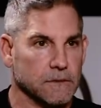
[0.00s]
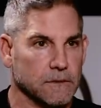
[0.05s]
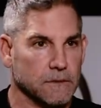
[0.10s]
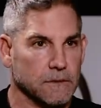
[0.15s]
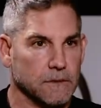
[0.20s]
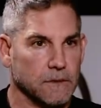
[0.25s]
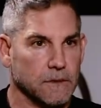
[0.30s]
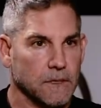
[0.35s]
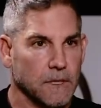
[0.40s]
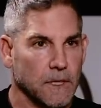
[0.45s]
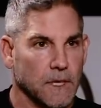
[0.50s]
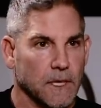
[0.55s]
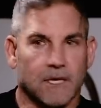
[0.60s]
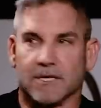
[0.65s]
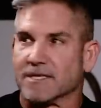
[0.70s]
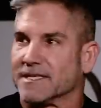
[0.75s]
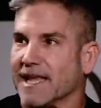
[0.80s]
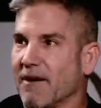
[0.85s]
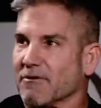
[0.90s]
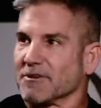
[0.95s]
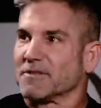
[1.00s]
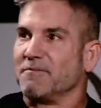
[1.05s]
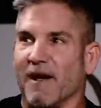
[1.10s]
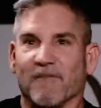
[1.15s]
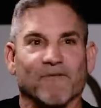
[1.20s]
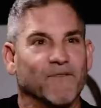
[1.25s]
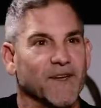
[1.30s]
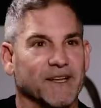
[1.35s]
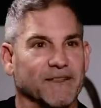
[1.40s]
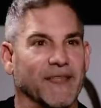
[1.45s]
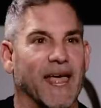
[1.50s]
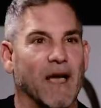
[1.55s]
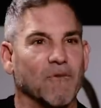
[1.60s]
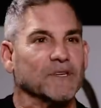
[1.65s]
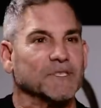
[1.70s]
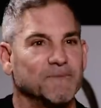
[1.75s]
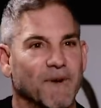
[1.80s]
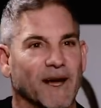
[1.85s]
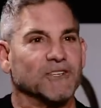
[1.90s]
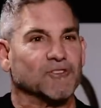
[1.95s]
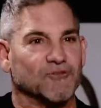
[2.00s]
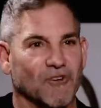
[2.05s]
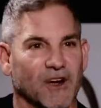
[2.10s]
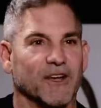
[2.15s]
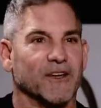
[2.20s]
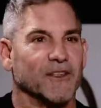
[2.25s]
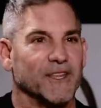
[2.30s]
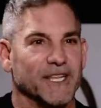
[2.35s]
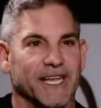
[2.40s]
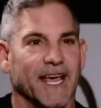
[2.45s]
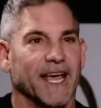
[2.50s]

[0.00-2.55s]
Yeah. Because that was my vic- that was my drug of the